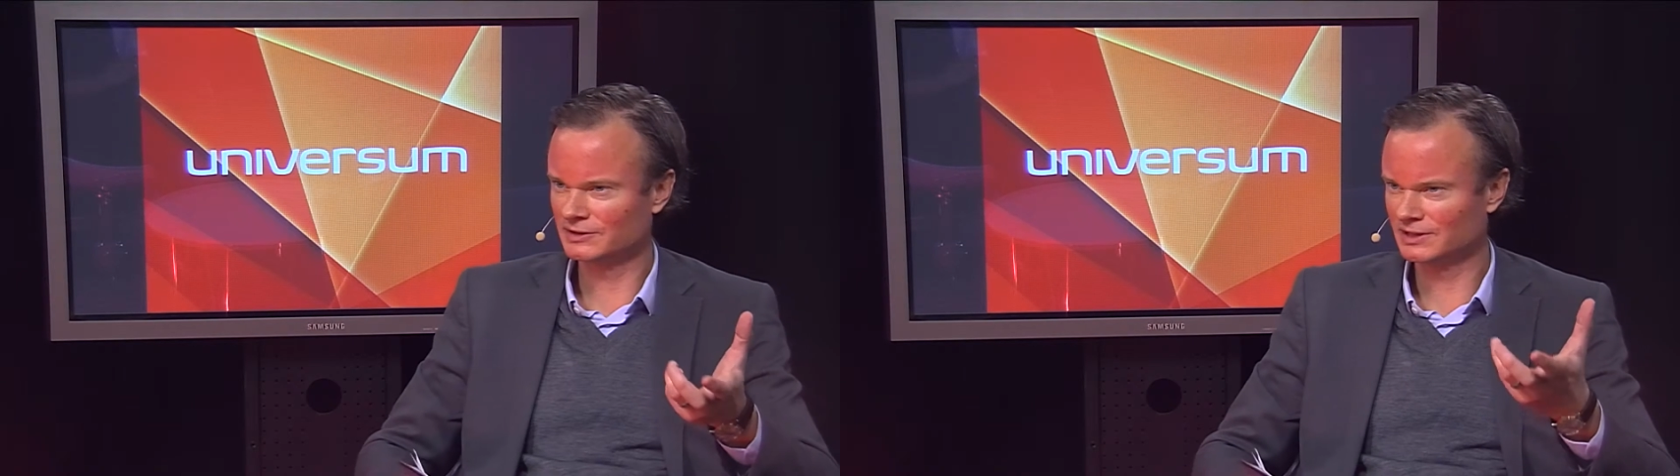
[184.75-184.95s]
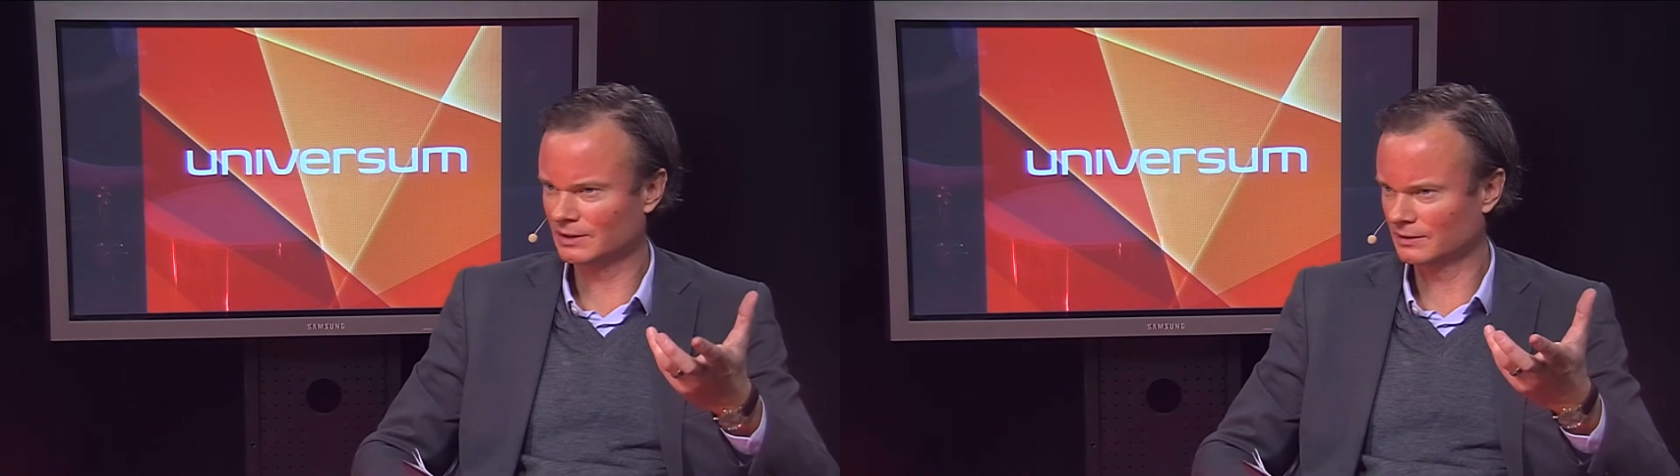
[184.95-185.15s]

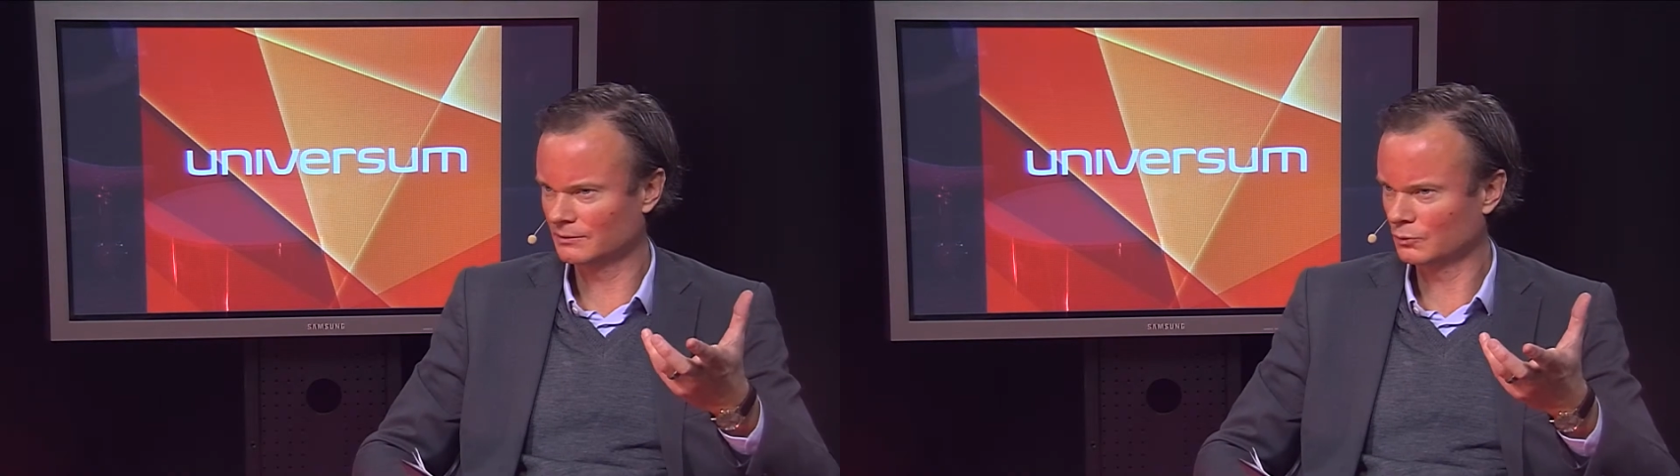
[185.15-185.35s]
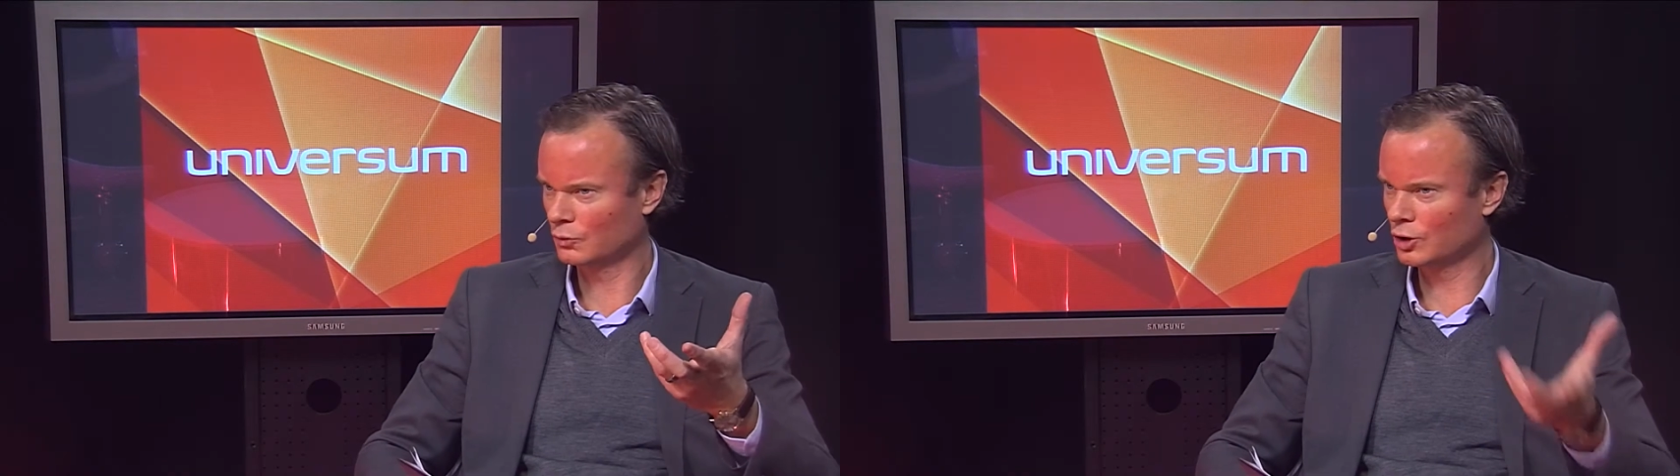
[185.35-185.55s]
Is that
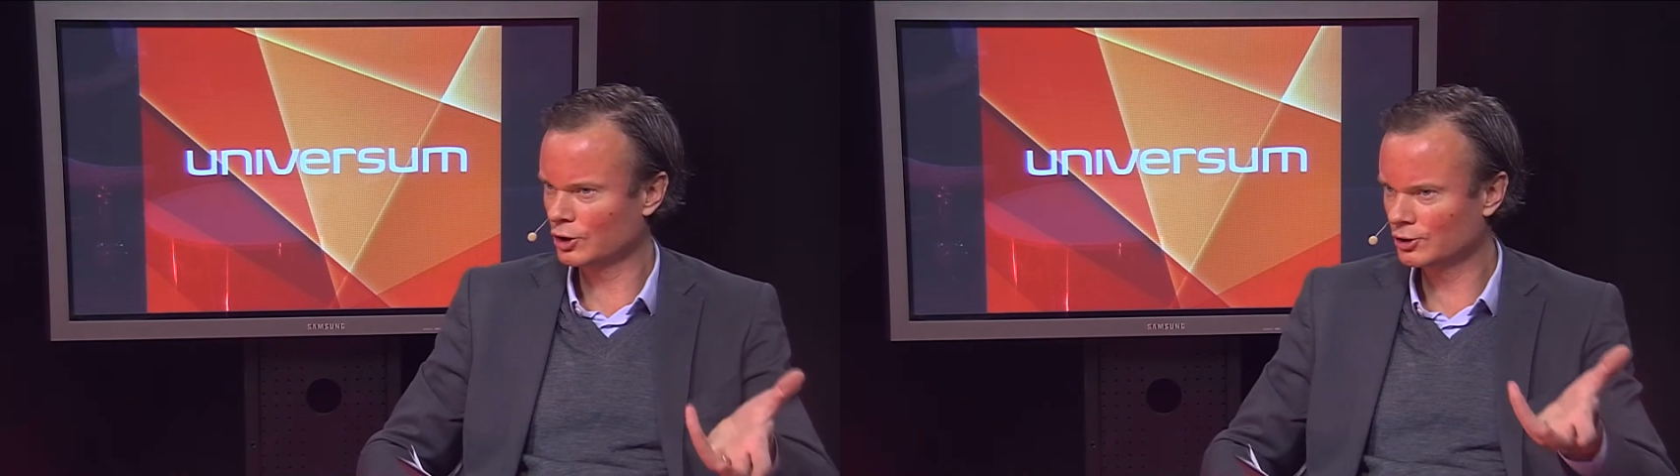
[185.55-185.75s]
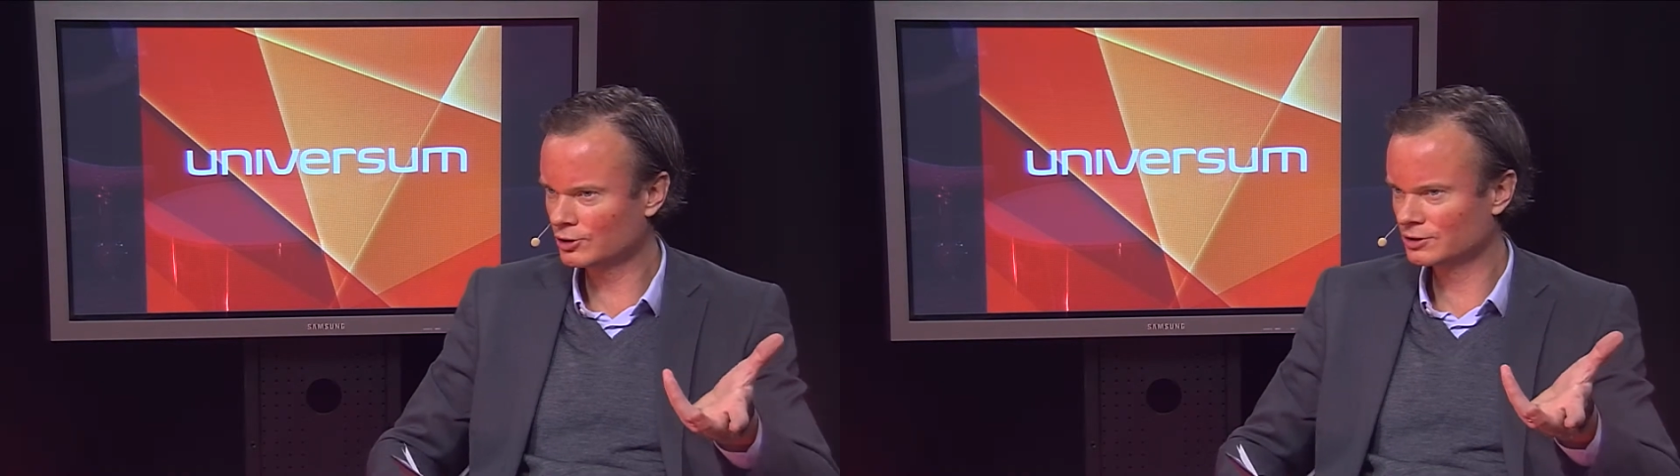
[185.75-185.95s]
yes.
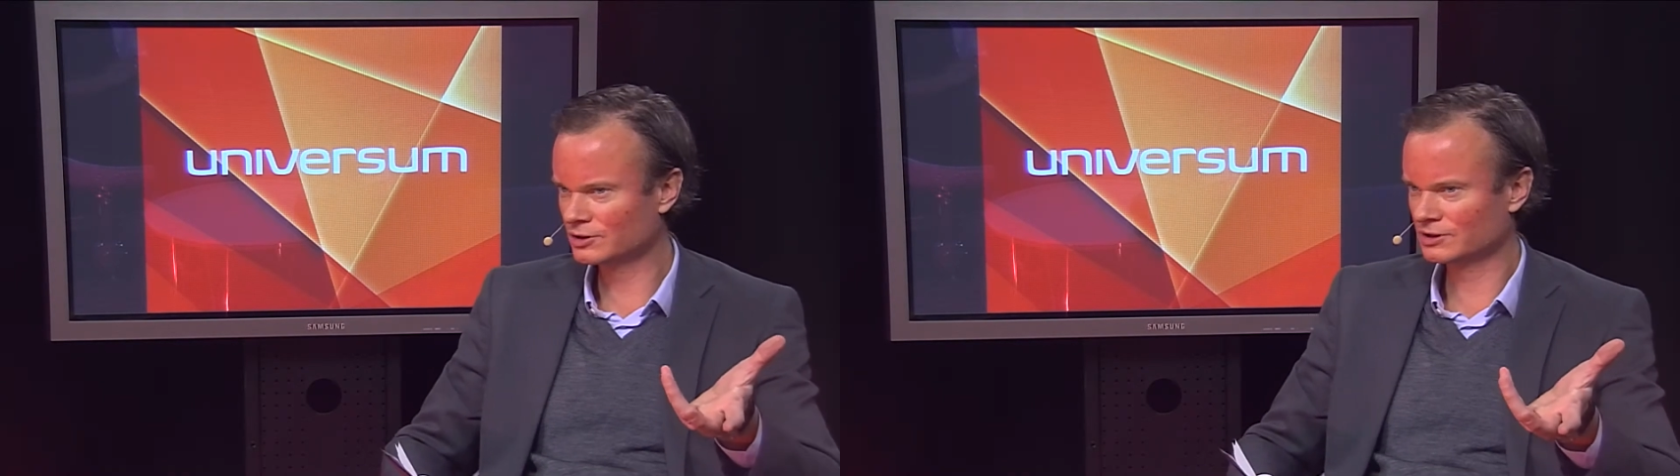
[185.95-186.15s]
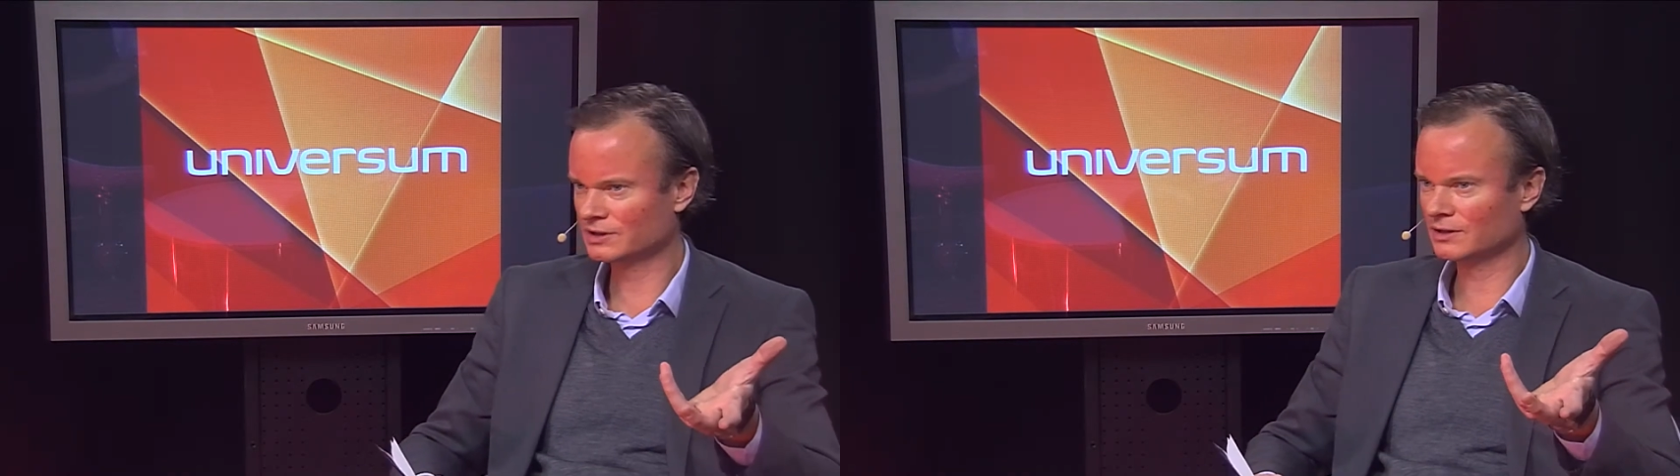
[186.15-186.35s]
words